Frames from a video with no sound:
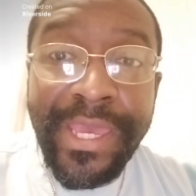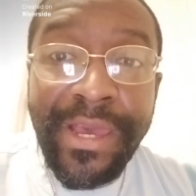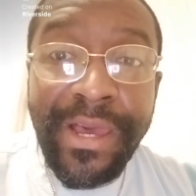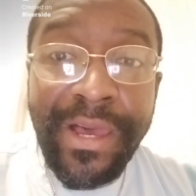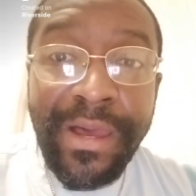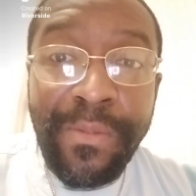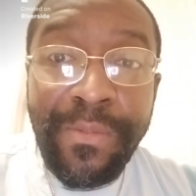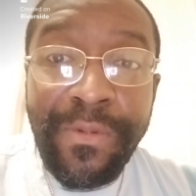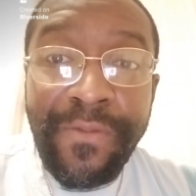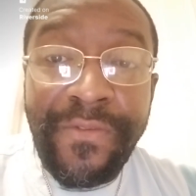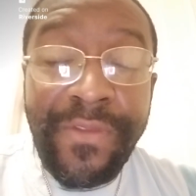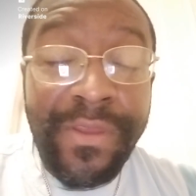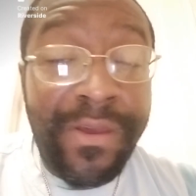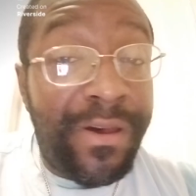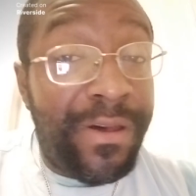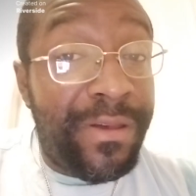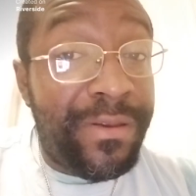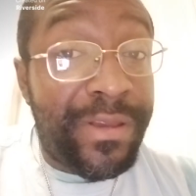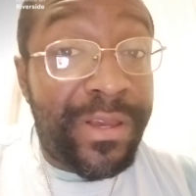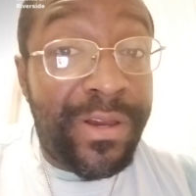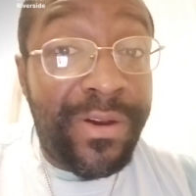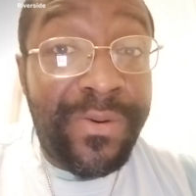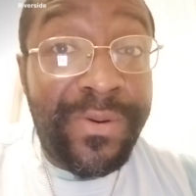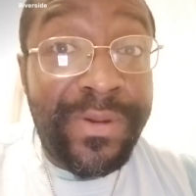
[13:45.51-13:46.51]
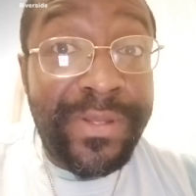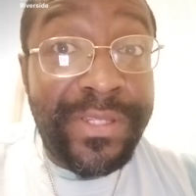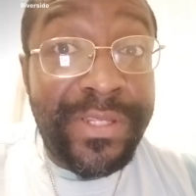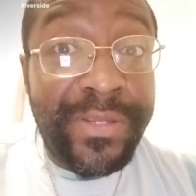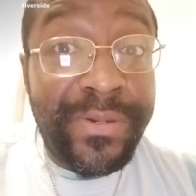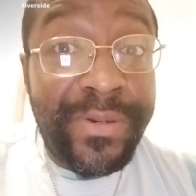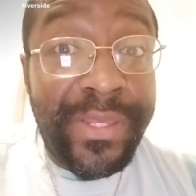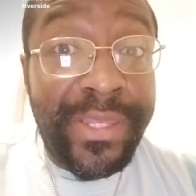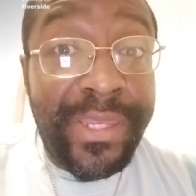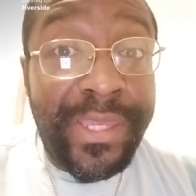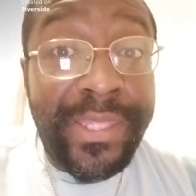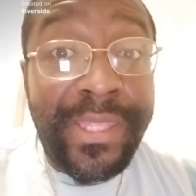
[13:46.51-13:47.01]
If y'all going
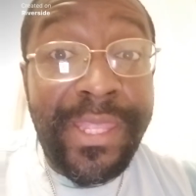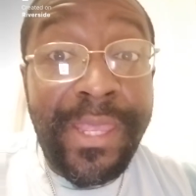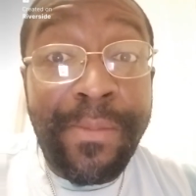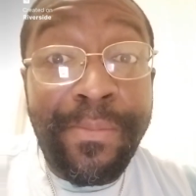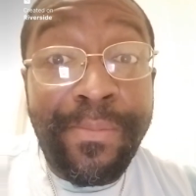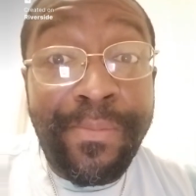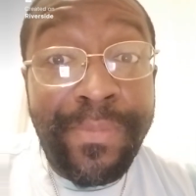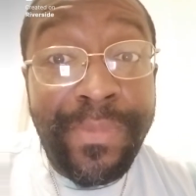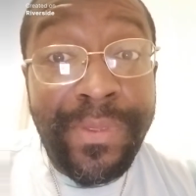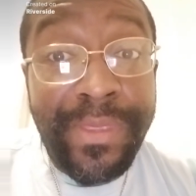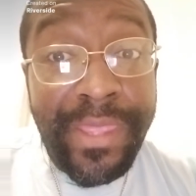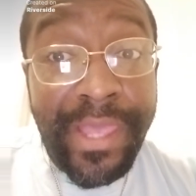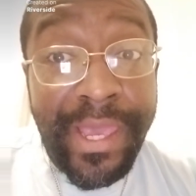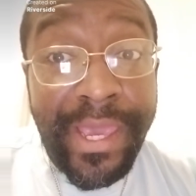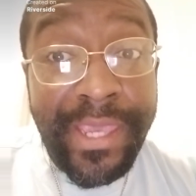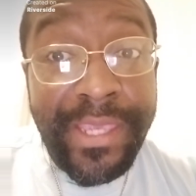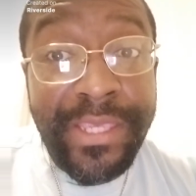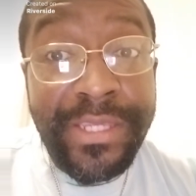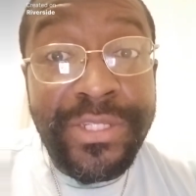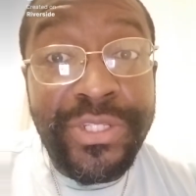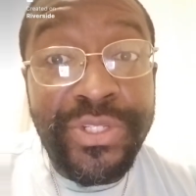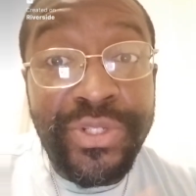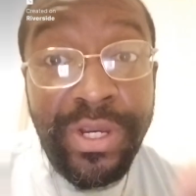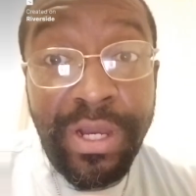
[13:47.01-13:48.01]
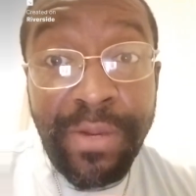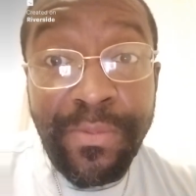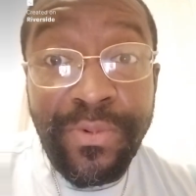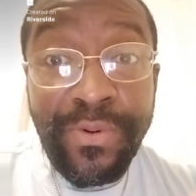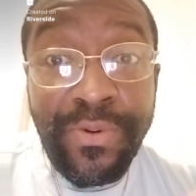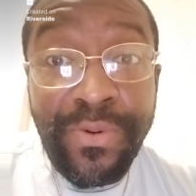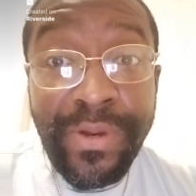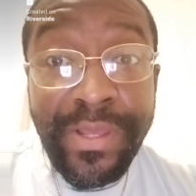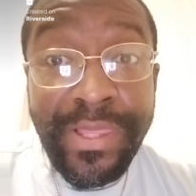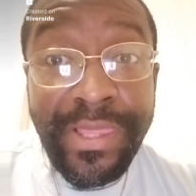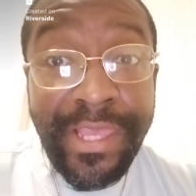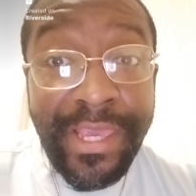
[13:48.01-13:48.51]
through anything like
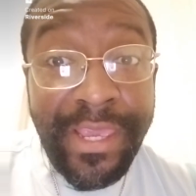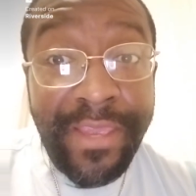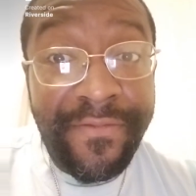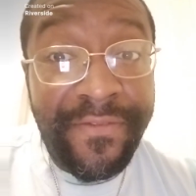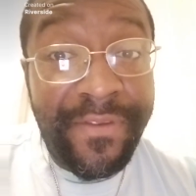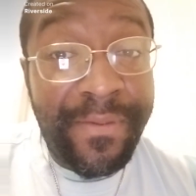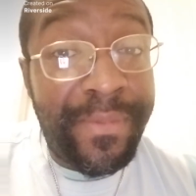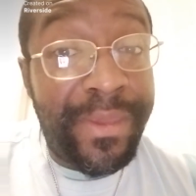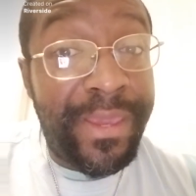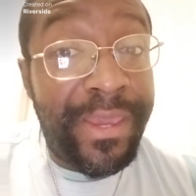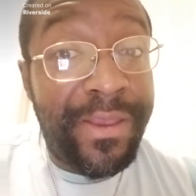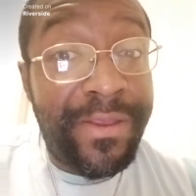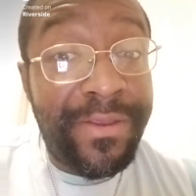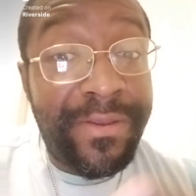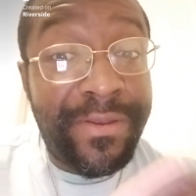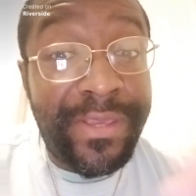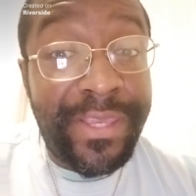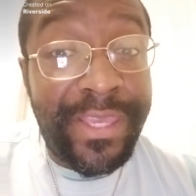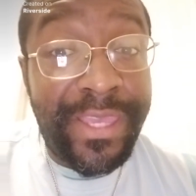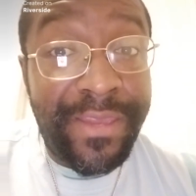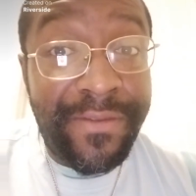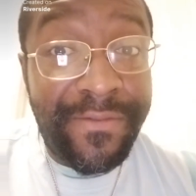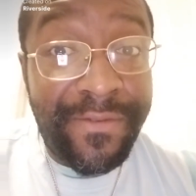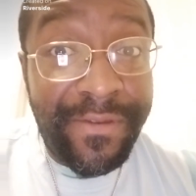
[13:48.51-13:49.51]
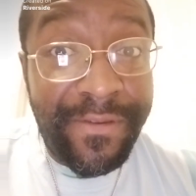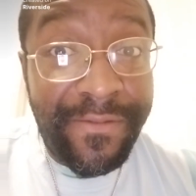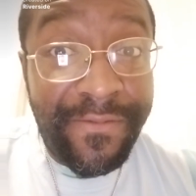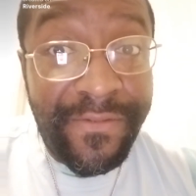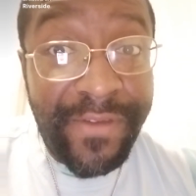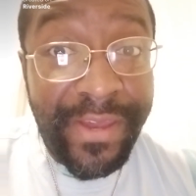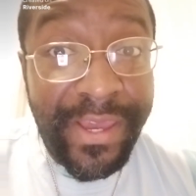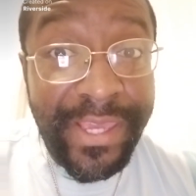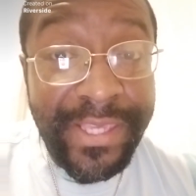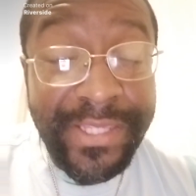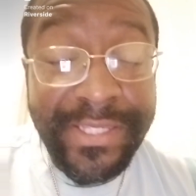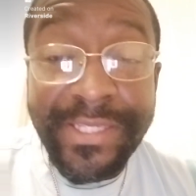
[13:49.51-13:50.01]
trouble in life, I'm here to give
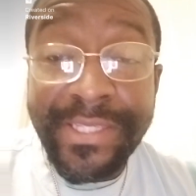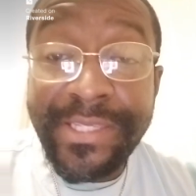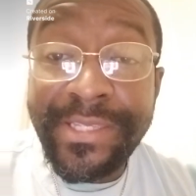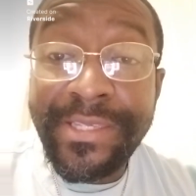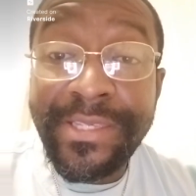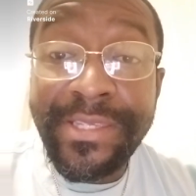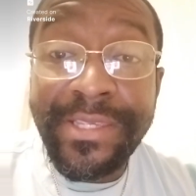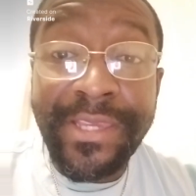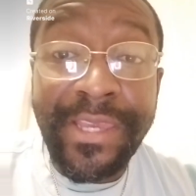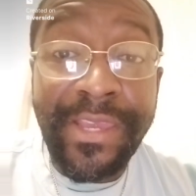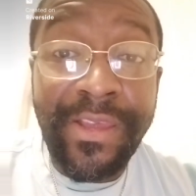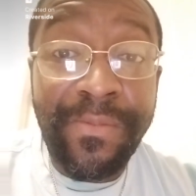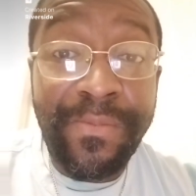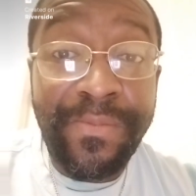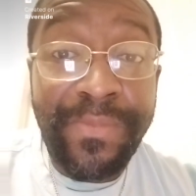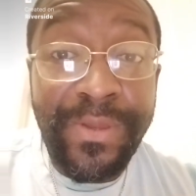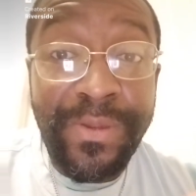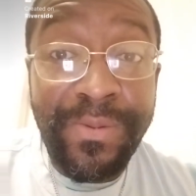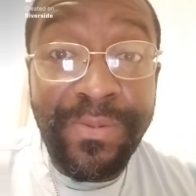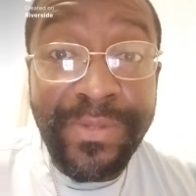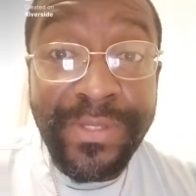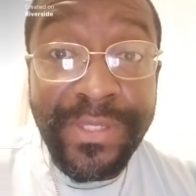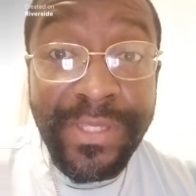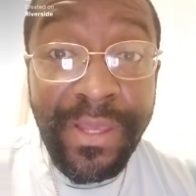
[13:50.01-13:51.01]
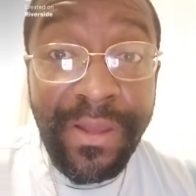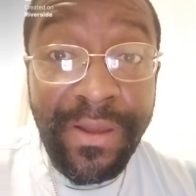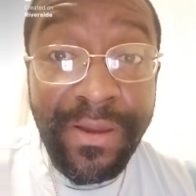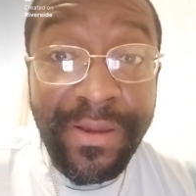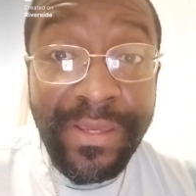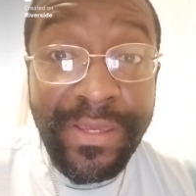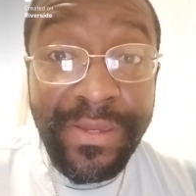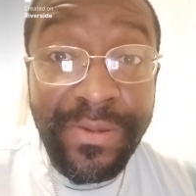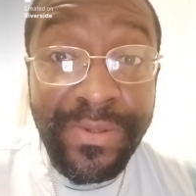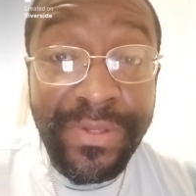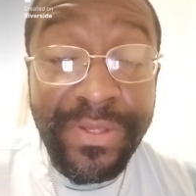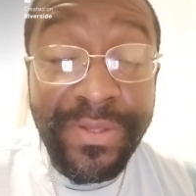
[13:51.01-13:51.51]
advice to help you
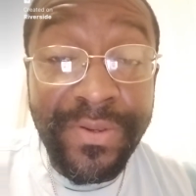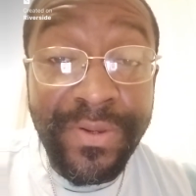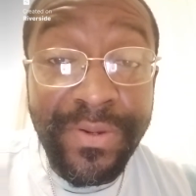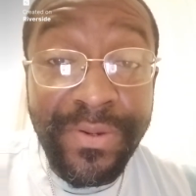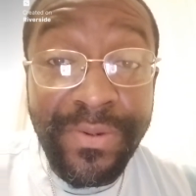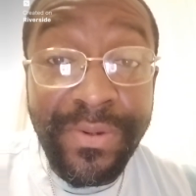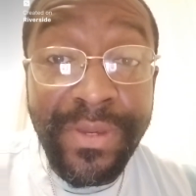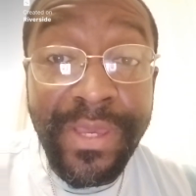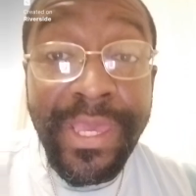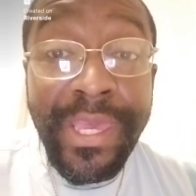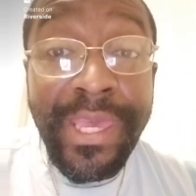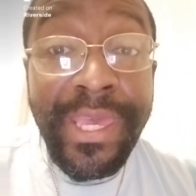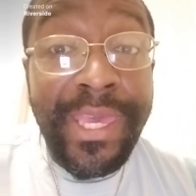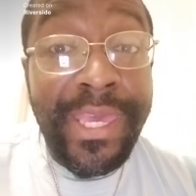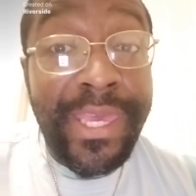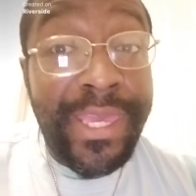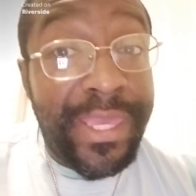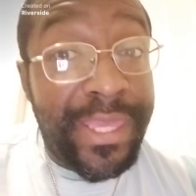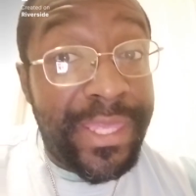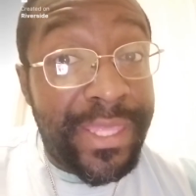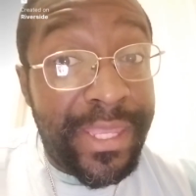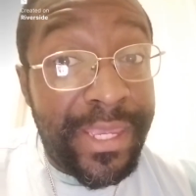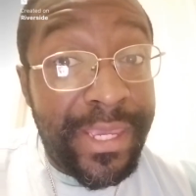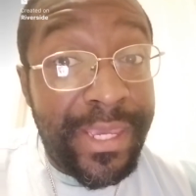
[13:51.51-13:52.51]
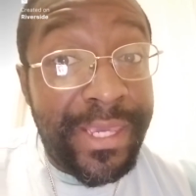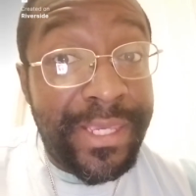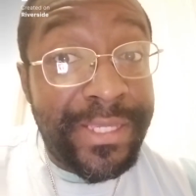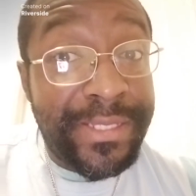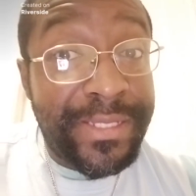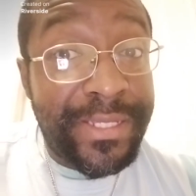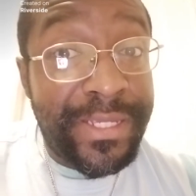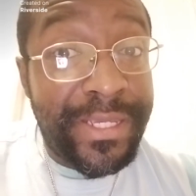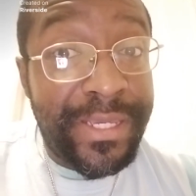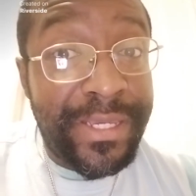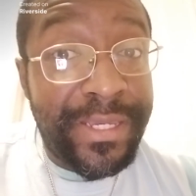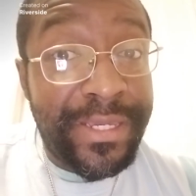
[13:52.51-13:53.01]
talk you through
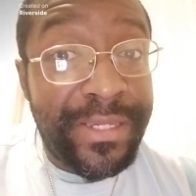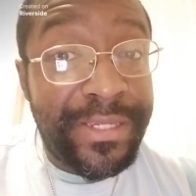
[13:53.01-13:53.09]
things.